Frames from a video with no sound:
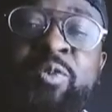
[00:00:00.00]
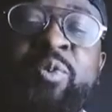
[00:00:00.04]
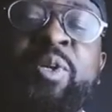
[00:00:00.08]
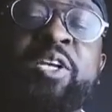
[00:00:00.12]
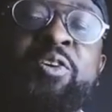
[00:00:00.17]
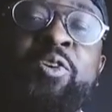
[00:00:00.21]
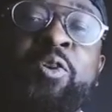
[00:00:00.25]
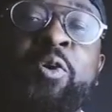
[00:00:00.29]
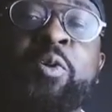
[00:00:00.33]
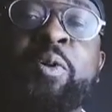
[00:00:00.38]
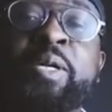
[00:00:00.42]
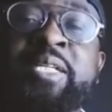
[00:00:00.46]
way
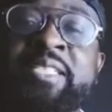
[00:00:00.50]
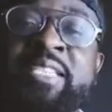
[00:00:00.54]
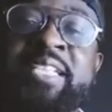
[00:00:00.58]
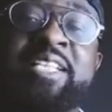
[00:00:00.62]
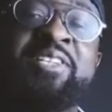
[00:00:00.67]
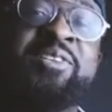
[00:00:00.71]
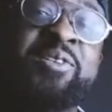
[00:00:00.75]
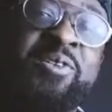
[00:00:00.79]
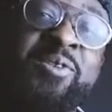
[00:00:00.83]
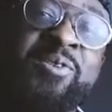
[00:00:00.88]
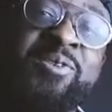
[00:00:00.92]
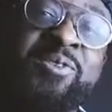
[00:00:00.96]
no one can
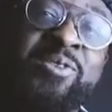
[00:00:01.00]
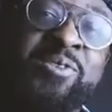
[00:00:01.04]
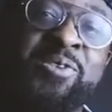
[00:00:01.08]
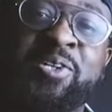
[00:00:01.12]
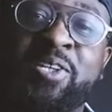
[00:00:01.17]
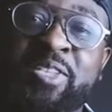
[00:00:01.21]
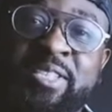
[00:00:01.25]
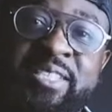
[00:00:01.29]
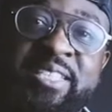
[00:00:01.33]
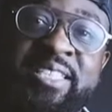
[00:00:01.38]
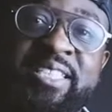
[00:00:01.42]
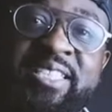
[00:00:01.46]
hold you
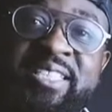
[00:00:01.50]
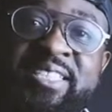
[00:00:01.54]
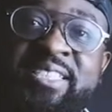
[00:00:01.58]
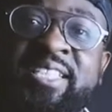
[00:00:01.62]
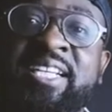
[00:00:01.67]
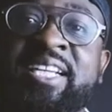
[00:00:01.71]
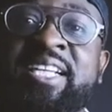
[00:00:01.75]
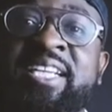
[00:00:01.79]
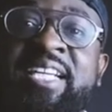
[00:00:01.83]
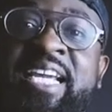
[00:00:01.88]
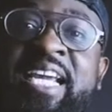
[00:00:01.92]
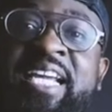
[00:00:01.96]
hostage
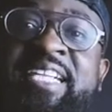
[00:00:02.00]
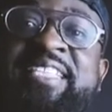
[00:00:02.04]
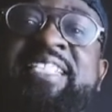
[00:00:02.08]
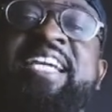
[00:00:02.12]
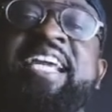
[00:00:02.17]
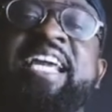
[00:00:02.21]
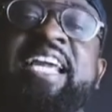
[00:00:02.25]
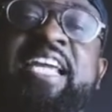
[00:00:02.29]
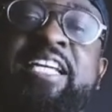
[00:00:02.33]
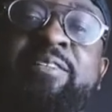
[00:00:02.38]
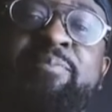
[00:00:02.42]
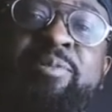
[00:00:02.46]
and you're
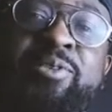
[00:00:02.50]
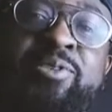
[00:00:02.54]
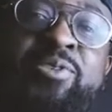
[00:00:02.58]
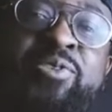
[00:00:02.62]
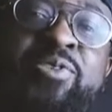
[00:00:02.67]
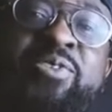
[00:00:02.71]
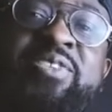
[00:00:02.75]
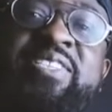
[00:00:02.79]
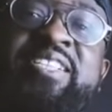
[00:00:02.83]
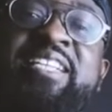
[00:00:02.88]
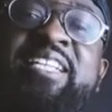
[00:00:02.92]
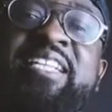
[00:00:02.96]
able to
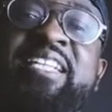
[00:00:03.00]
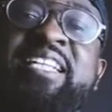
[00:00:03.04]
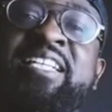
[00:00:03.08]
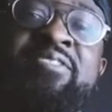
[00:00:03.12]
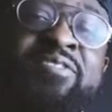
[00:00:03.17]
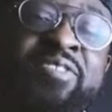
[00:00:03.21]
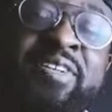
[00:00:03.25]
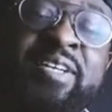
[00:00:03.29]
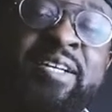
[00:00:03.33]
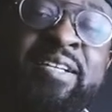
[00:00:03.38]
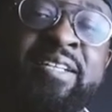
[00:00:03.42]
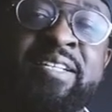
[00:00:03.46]

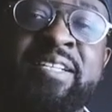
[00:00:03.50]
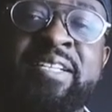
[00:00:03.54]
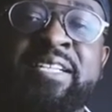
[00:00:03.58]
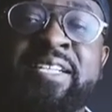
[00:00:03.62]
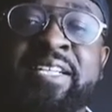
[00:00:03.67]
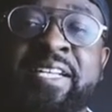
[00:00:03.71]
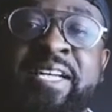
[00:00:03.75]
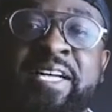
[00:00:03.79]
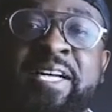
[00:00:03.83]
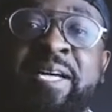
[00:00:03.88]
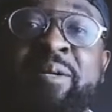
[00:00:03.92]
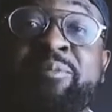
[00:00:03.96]
deliver
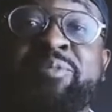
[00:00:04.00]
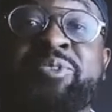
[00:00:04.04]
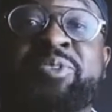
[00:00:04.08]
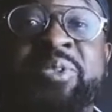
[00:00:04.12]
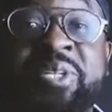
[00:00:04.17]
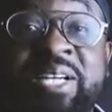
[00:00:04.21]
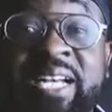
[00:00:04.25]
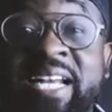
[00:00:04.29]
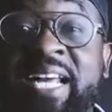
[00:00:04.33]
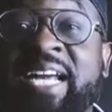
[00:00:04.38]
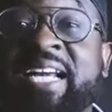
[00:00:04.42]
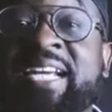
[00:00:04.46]
to
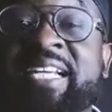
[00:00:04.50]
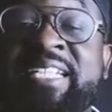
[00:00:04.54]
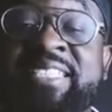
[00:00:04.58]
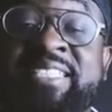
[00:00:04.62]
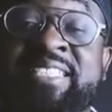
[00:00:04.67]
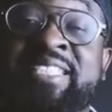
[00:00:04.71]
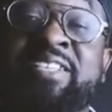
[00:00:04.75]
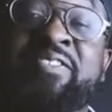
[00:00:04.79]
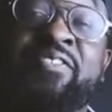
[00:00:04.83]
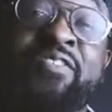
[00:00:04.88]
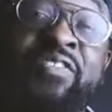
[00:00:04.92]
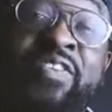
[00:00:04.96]
clients
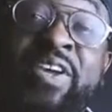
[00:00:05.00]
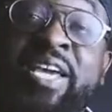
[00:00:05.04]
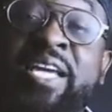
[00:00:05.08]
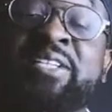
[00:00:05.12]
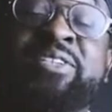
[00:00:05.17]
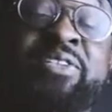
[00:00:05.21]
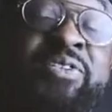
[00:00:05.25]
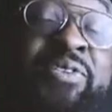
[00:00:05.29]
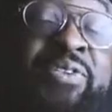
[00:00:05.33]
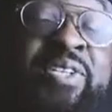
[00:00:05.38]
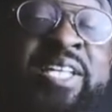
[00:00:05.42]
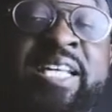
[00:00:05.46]
the
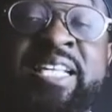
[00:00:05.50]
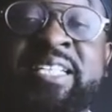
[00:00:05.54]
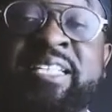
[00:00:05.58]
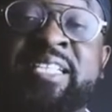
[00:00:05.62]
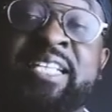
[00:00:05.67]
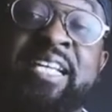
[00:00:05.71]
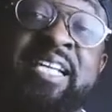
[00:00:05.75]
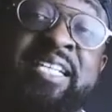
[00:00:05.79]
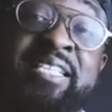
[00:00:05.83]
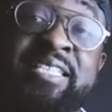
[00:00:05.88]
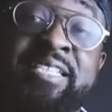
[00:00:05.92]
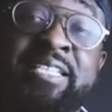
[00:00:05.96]
value that
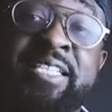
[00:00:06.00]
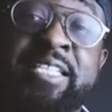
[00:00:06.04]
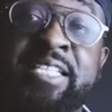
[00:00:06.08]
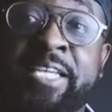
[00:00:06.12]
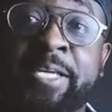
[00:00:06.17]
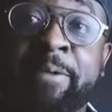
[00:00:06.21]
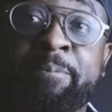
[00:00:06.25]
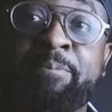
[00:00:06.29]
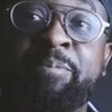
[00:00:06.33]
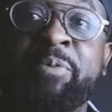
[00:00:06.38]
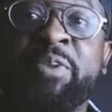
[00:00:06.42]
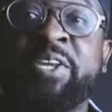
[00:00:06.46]
they are
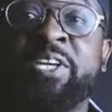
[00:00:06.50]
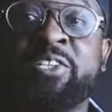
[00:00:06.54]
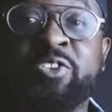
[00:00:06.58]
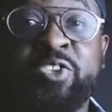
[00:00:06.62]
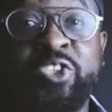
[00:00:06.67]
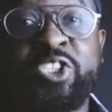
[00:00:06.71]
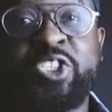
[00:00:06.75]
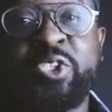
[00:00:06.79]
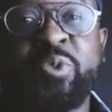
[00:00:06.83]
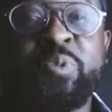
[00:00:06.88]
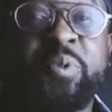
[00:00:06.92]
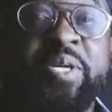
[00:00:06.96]
seeking. So
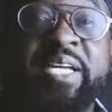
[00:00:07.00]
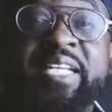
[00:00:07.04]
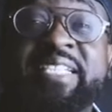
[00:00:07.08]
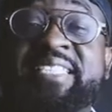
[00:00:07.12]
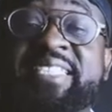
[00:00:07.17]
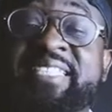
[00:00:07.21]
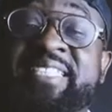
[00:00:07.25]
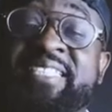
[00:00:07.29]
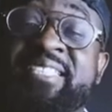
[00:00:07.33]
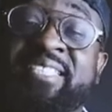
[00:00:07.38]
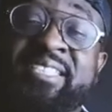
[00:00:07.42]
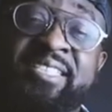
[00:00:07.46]
she went
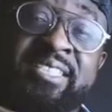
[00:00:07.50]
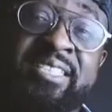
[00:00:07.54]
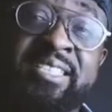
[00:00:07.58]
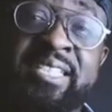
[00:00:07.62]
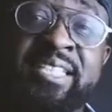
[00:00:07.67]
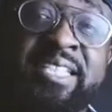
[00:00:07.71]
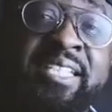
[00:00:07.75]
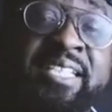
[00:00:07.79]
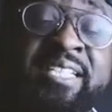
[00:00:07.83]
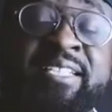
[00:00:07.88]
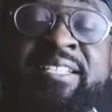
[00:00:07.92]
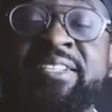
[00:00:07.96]
and she
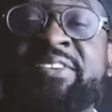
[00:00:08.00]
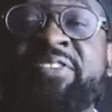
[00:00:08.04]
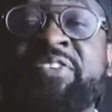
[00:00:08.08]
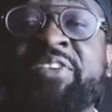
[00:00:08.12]
studied